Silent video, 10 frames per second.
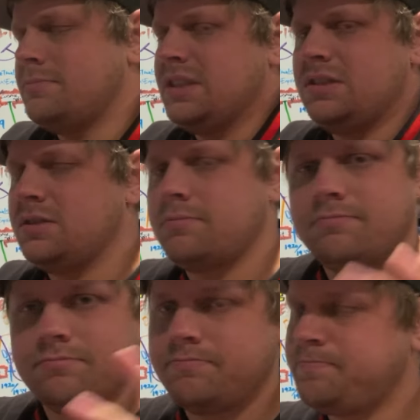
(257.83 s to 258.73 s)
It's just
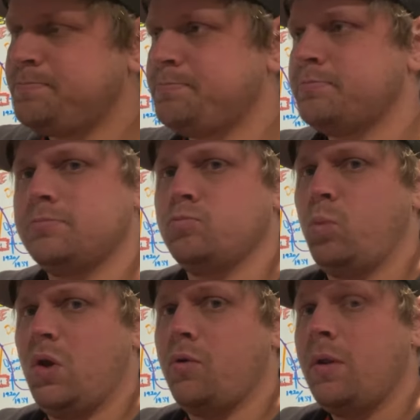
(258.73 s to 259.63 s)

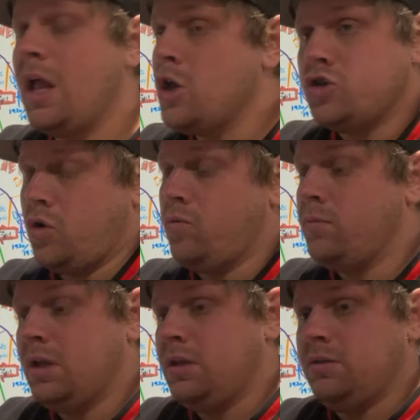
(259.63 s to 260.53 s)
weird. So
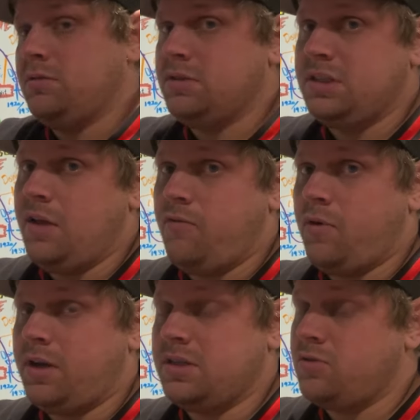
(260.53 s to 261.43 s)
Instead
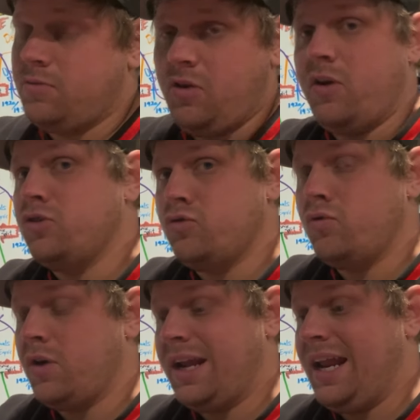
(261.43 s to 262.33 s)
of so they only
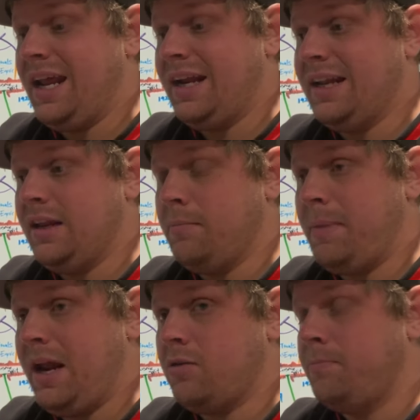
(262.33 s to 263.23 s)
drew Arcanine in the
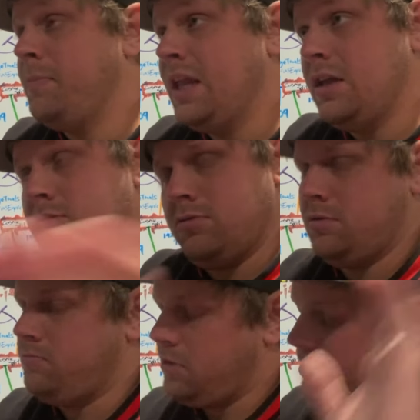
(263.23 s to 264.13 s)
panel
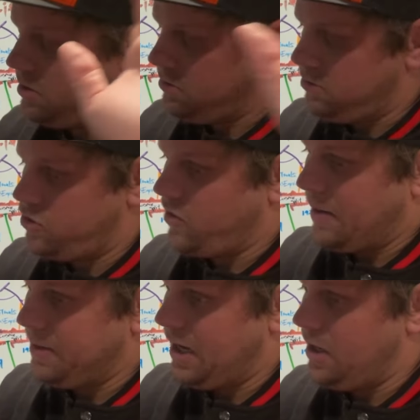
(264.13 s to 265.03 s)
so let's
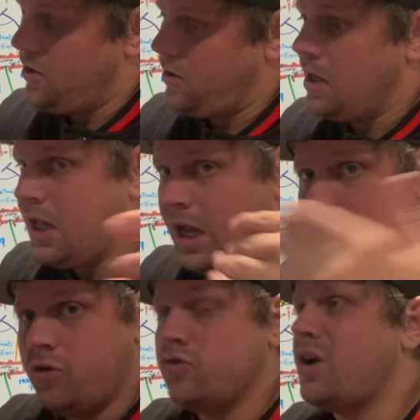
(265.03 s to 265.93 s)
scrap that idea
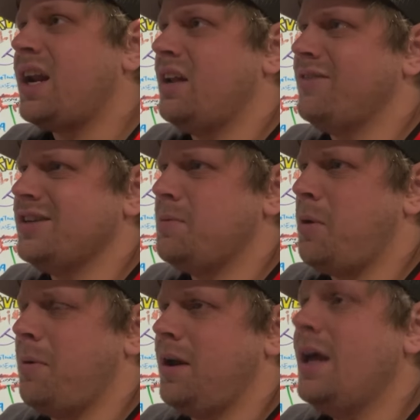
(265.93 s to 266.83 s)
and turn dragonite ready to
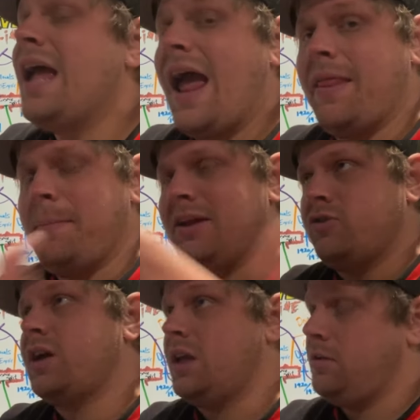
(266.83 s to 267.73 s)
put one and then make
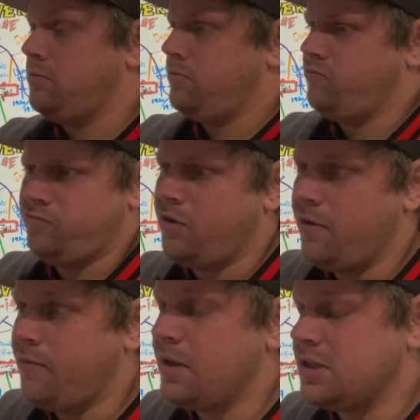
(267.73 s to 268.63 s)
dragonite
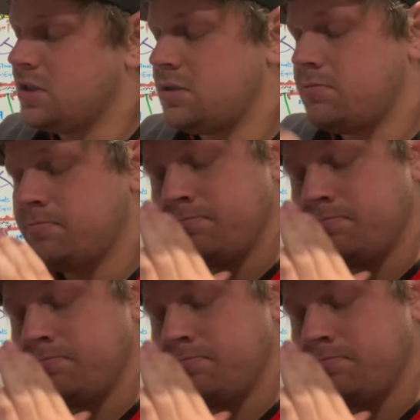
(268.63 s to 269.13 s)
ready it's just